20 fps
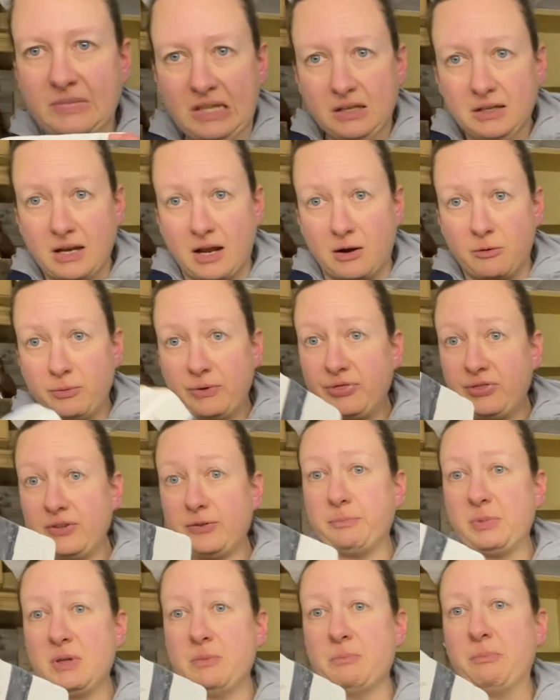Now with this
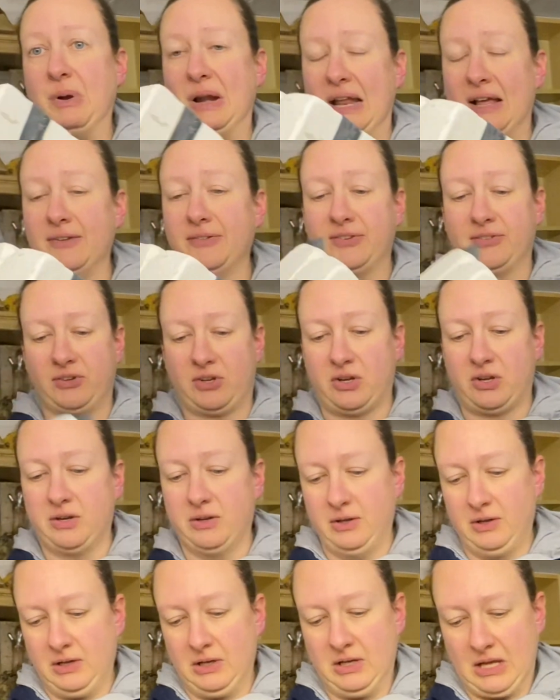being plaster,
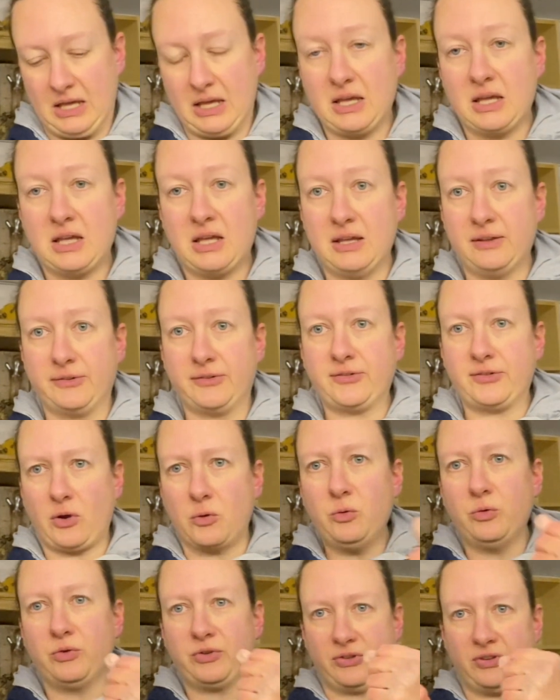it
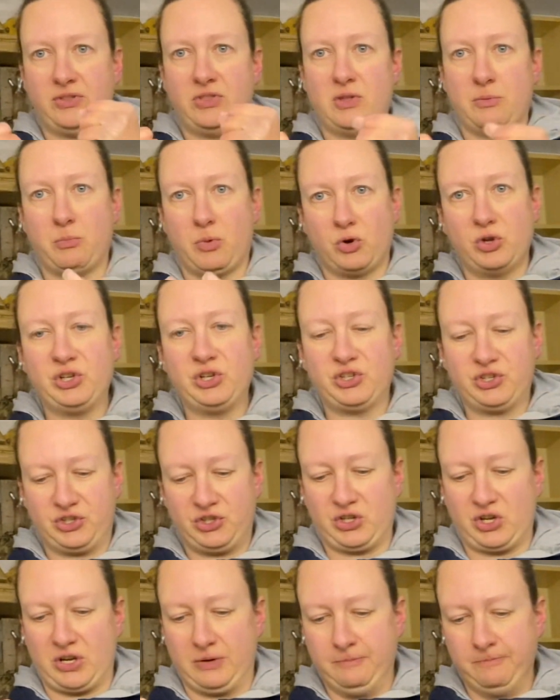soaks in the
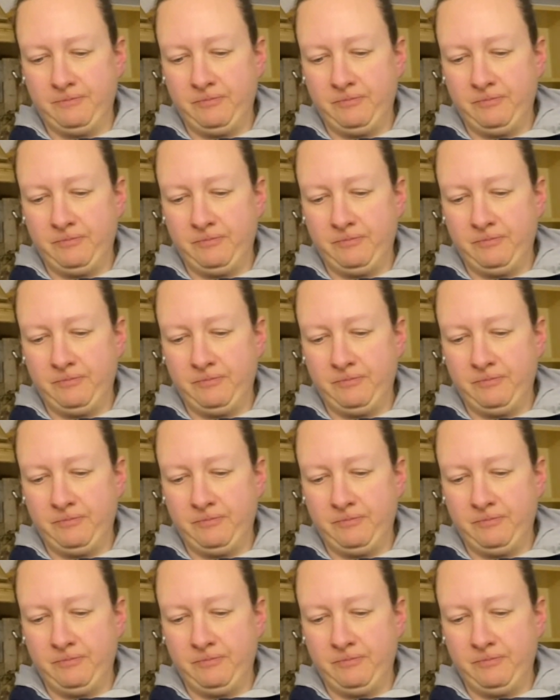moisture